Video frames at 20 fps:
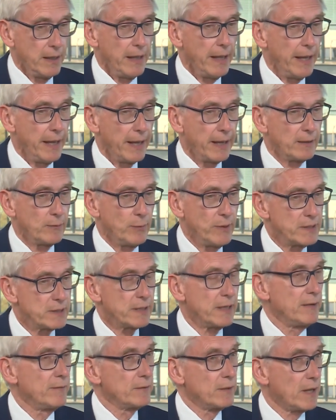And we
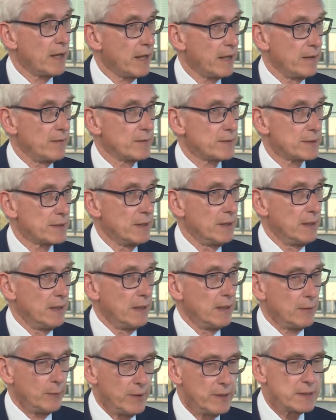saved lives.
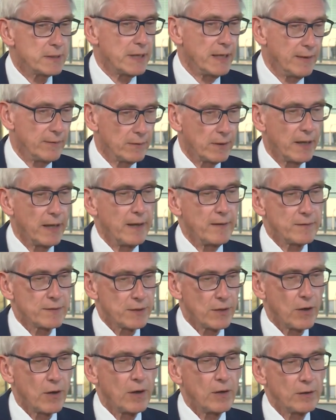We saved lives